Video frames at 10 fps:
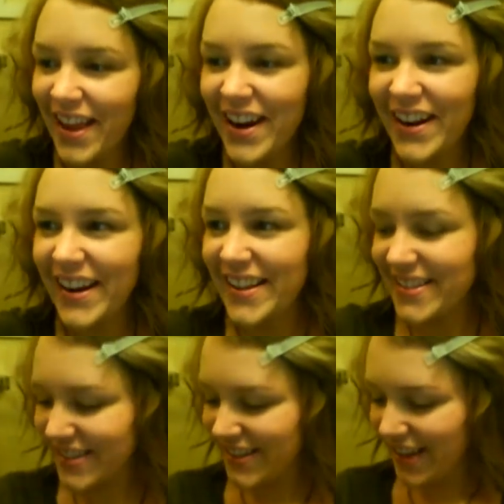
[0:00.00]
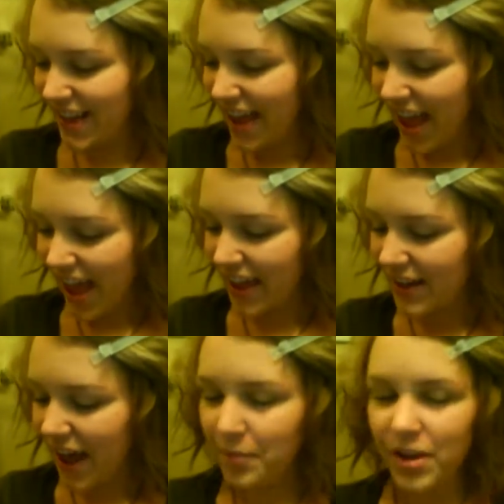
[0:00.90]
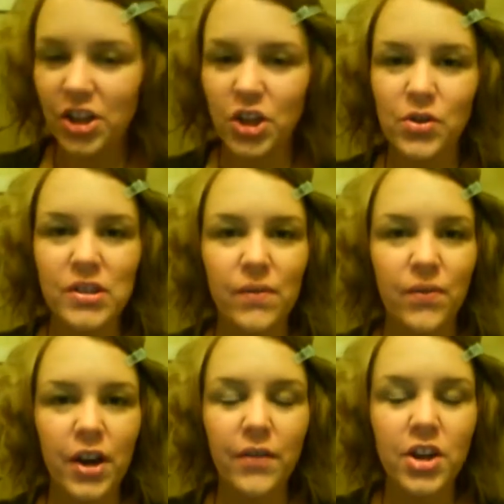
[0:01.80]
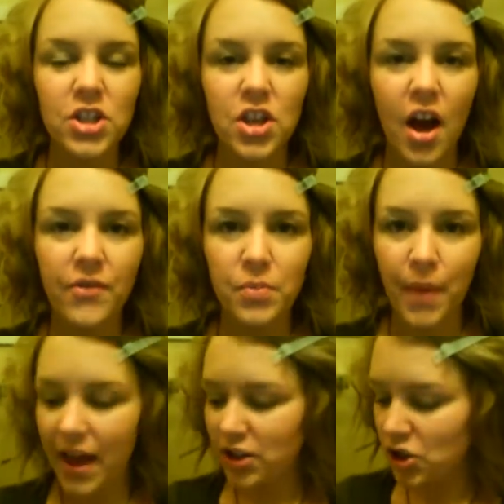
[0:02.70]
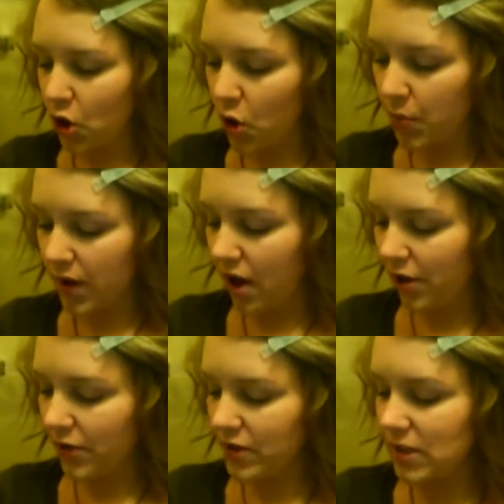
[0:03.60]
There it is. And I'm going to use a very, very soft matte taupe color.